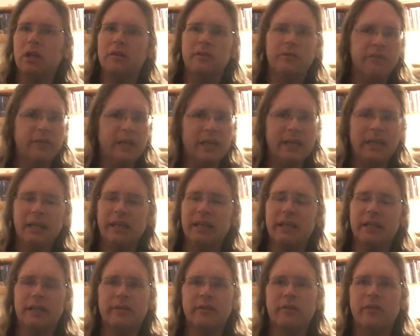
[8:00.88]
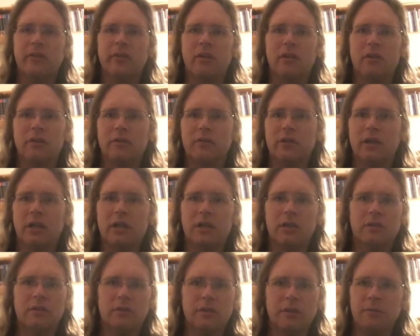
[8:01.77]
of any hits that
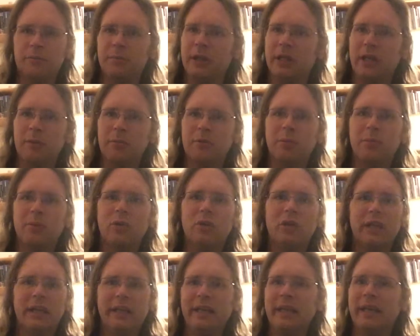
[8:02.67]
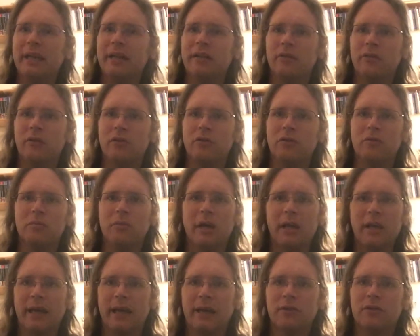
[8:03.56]
uh, are being able to pull any hits that you
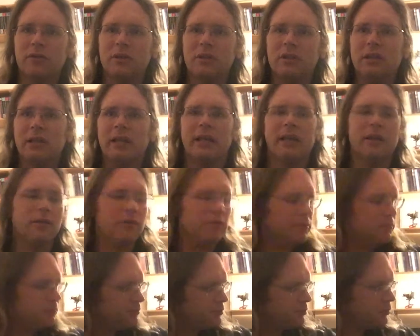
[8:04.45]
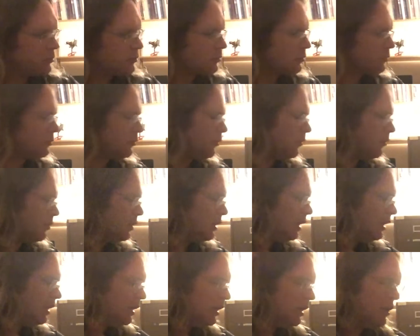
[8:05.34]
might actually land.
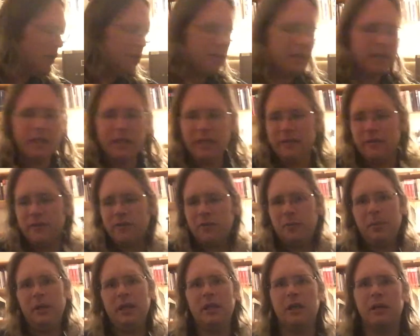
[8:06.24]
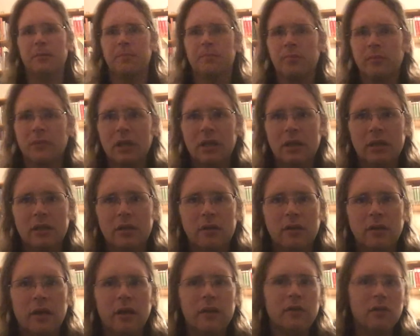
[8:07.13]
Okay, in spinning,
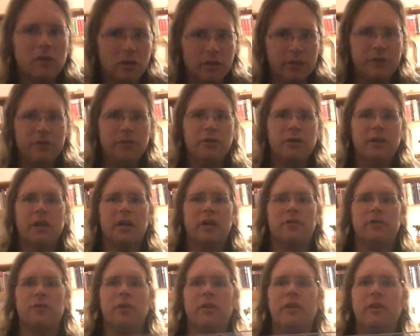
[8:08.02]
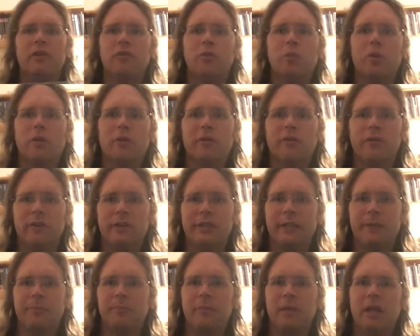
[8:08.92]
as long as you're careful, these work
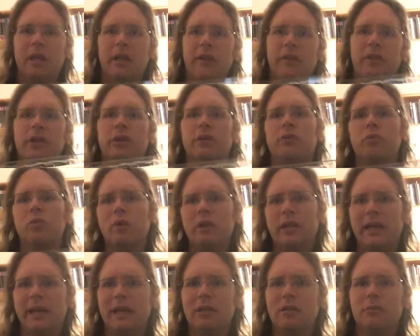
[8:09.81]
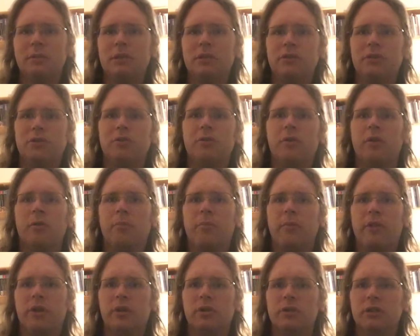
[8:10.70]
fine. There is one element to
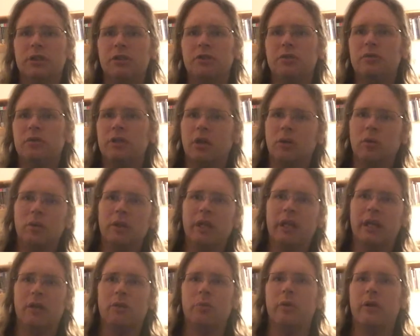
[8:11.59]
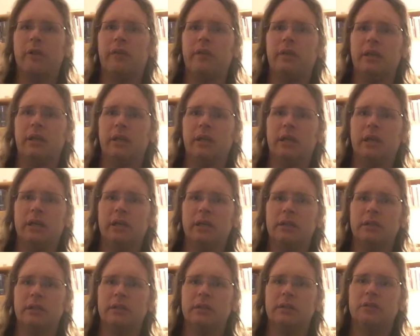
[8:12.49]
them though that you don't get with a
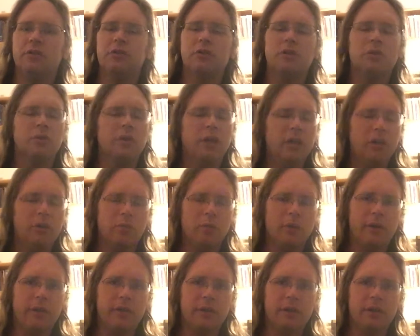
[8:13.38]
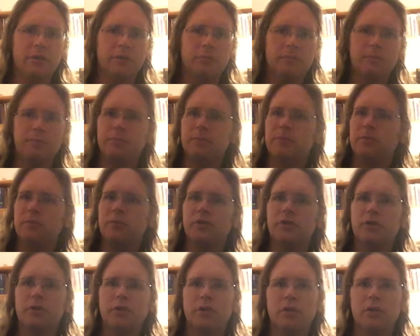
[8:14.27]
uh, that you don't get with a
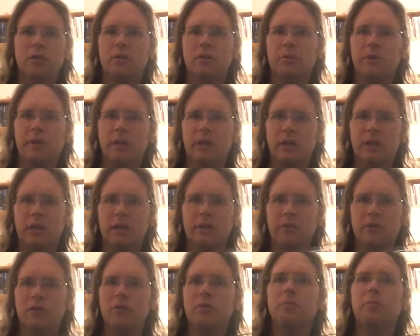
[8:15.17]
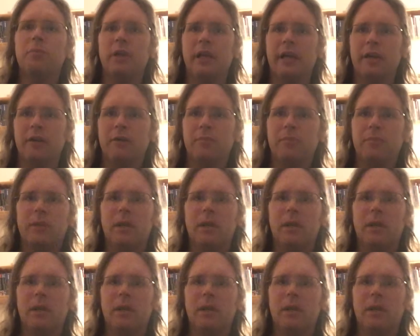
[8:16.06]
circular or with a uh, tube blade.